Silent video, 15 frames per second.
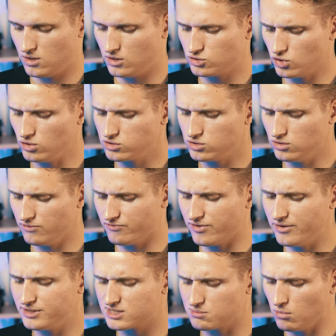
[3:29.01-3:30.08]
It's also
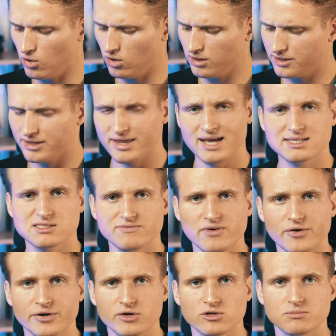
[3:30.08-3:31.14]
very small and it has a
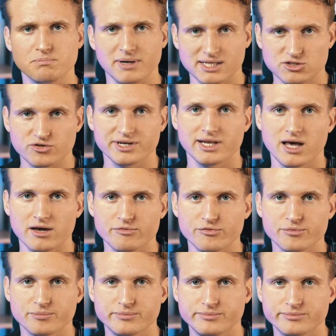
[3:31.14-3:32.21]
very good battery
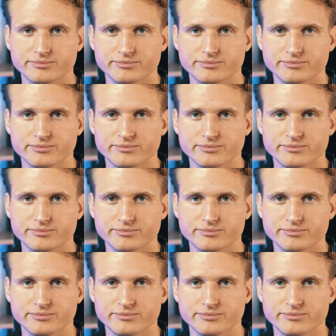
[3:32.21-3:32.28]
life.